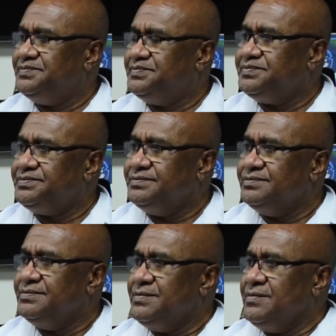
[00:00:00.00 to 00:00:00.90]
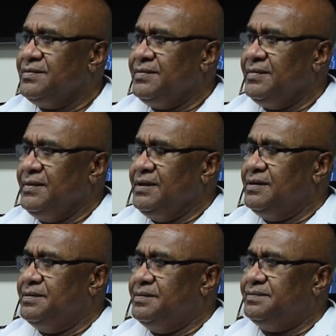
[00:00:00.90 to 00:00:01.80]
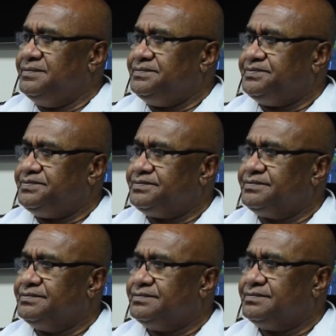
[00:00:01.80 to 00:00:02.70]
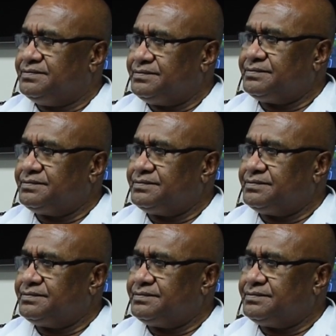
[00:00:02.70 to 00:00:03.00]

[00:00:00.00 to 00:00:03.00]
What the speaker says: also been some discussion of